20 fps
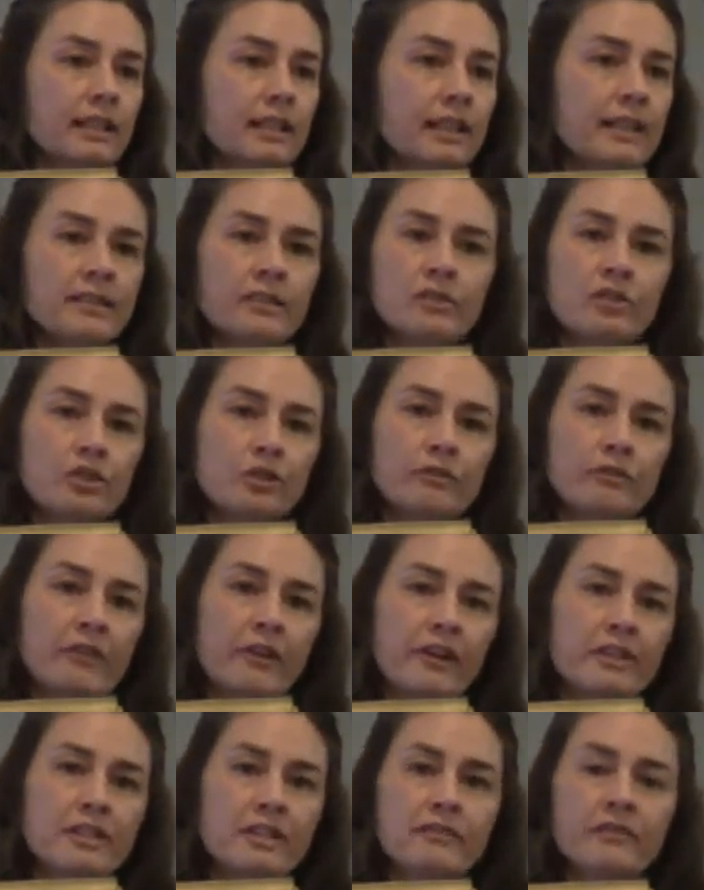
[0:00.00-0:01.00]
isn't too
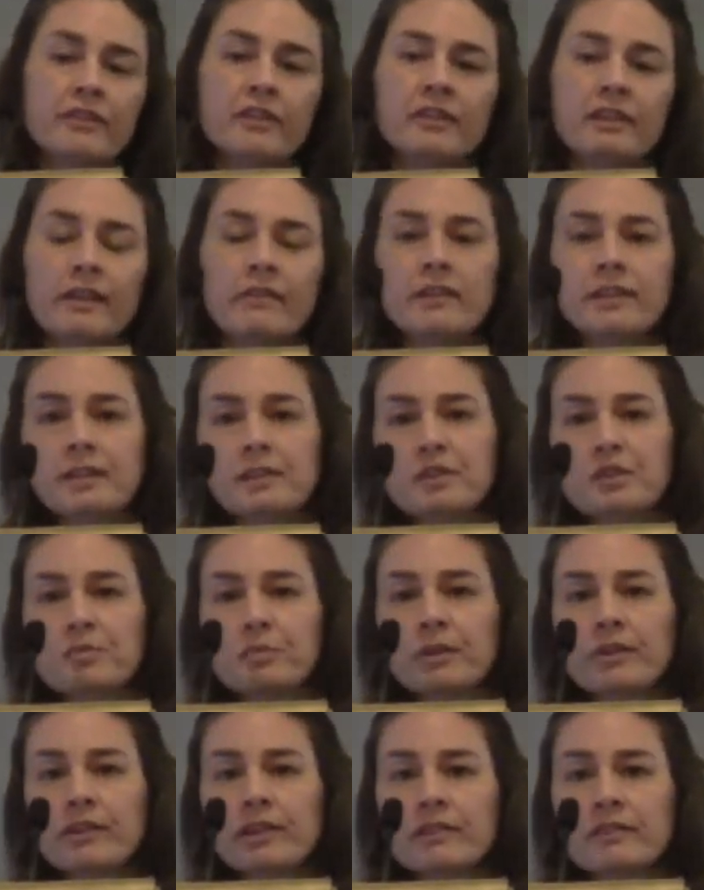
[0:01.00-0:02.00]
far different than the
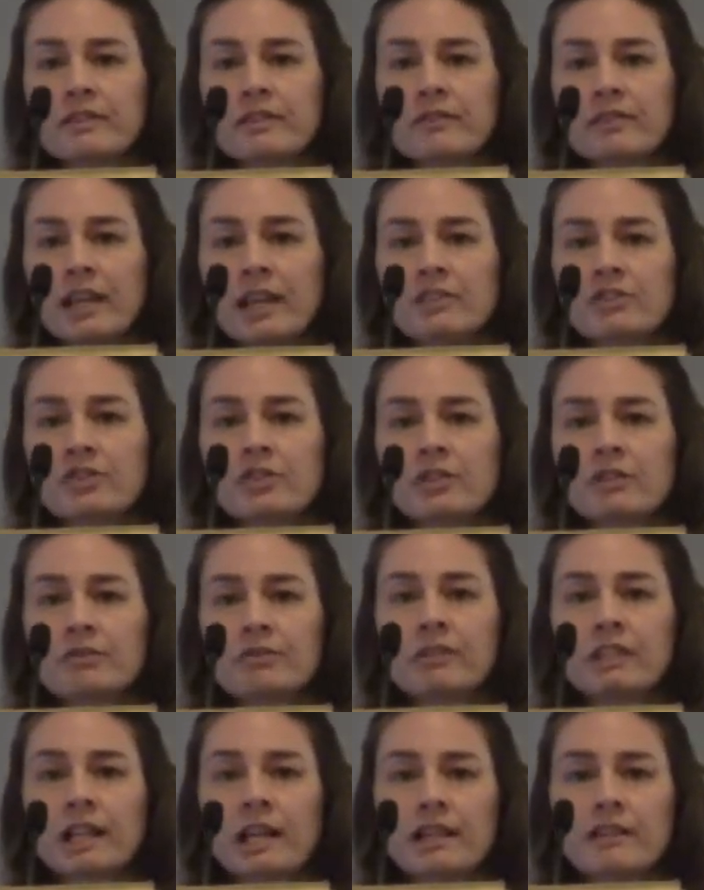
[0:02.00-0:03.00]
experience of the ancient
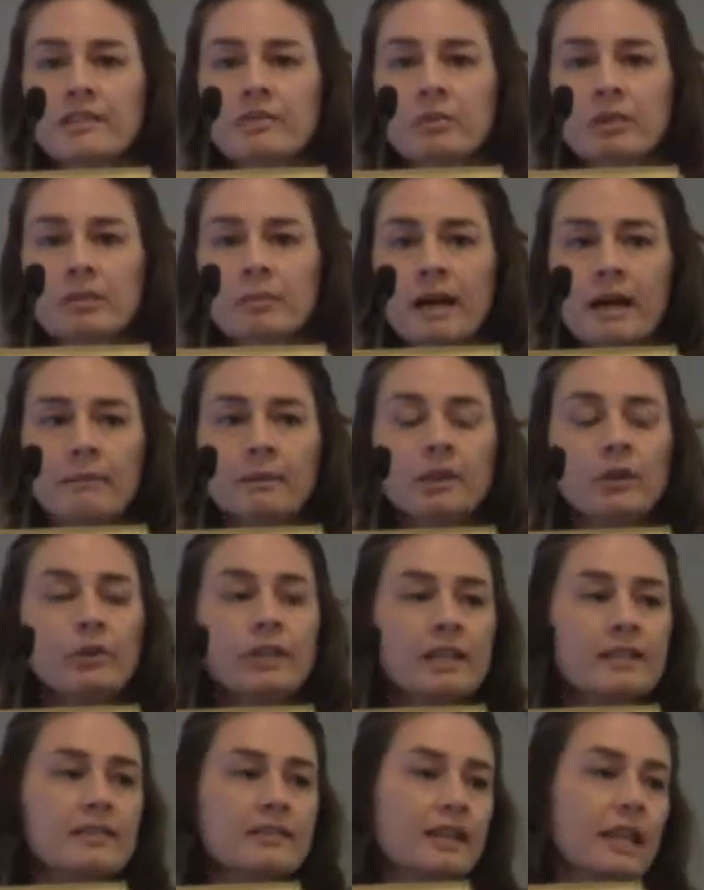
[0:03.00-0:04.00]
Israelites when the
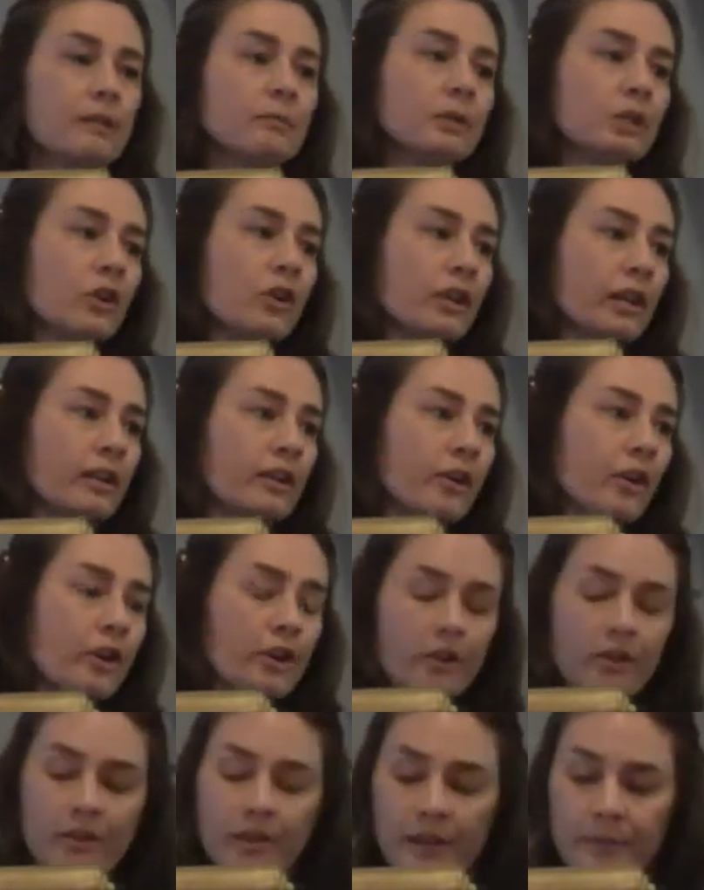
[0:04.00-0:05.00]
Babylonians came along and
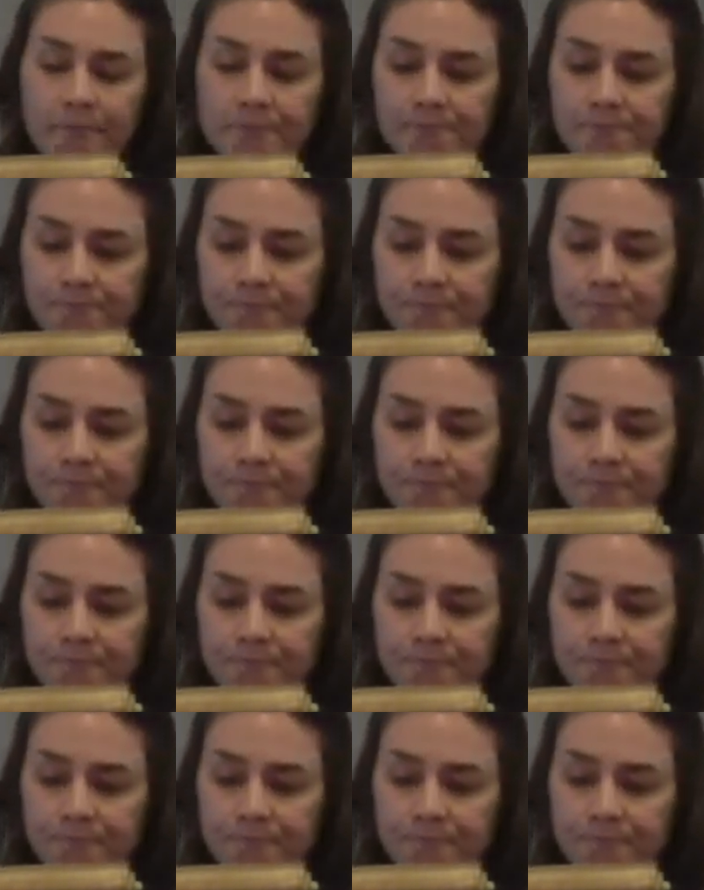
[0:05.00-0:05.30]
conquered them